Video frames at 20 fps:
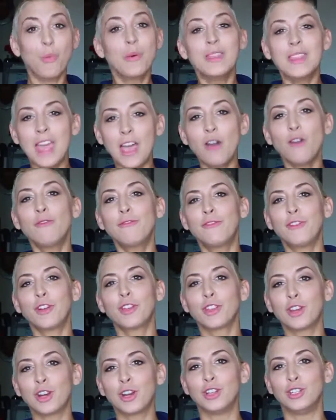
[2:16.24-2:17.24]
Without
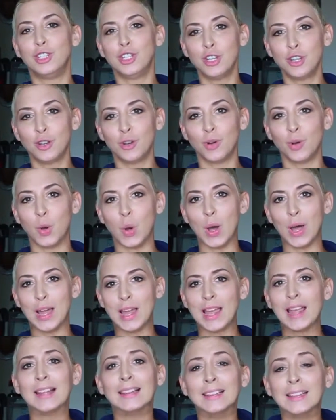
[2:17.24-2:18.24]
further ado,
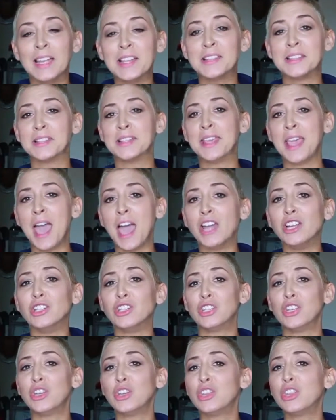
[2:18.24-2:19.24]
let's get
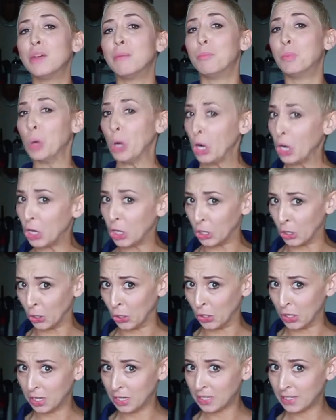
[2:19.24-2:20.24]
to the
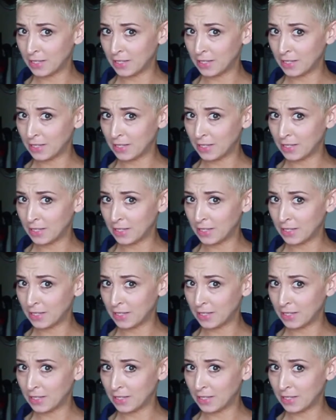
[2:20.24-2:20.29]
brew.